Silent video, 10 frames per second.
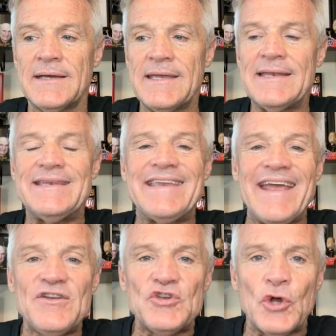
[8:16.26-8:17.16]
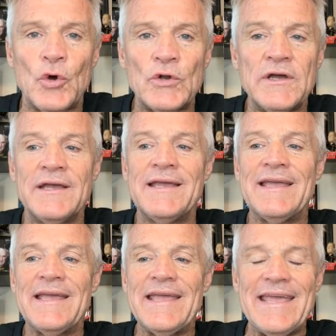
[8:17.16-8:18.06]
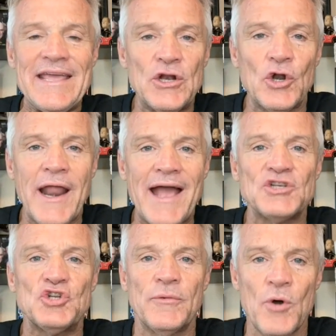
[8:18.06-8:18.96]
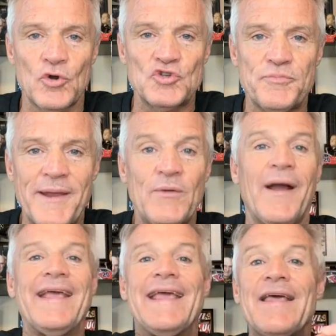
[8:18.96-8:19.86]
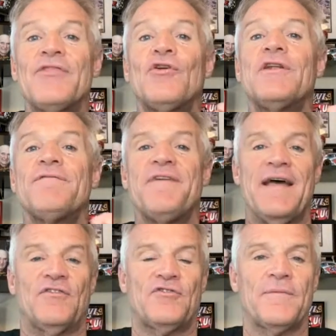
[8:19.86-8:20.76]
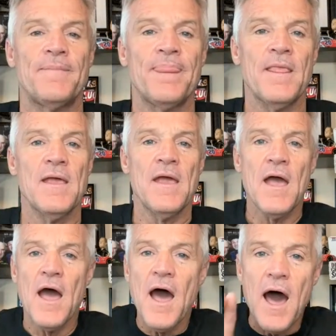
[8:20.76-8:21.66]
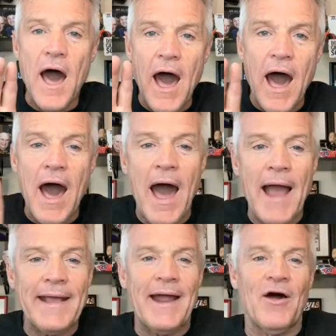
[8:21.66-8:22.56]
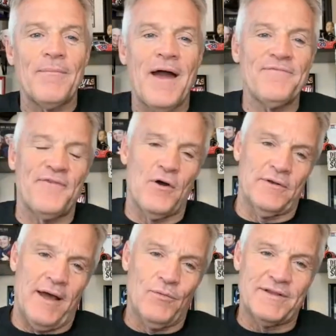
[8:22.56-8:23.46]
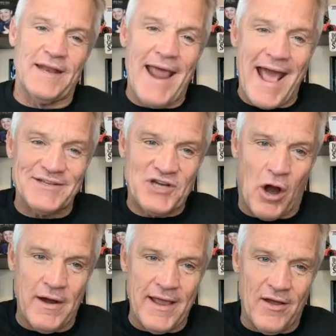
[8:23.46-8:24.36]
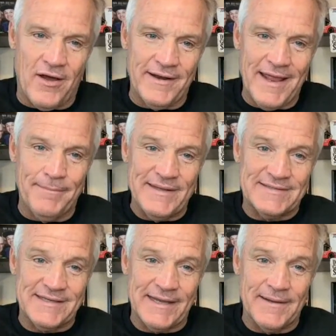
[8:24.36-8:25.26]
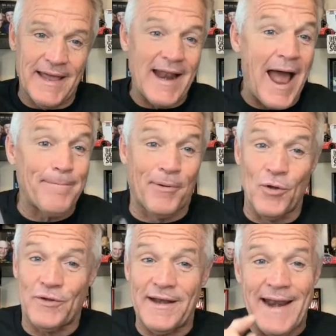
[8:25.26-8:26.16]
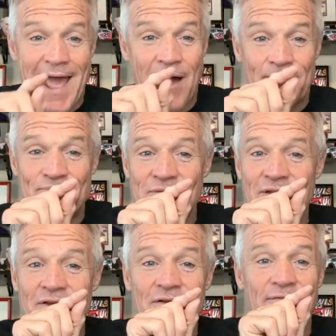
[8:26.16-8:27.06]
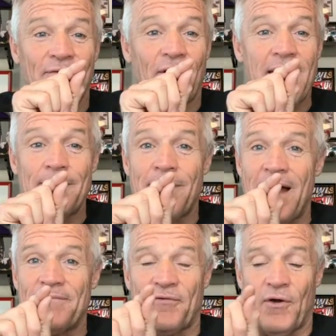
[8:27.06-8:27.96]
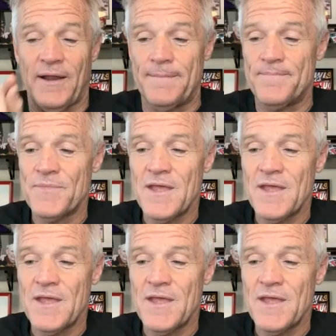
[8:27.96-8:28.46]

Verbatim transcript: Daytona International Motor Speedway, in their defense, I got on my phone. I went to NASCAR on NBC, and I broke it down frame by frame.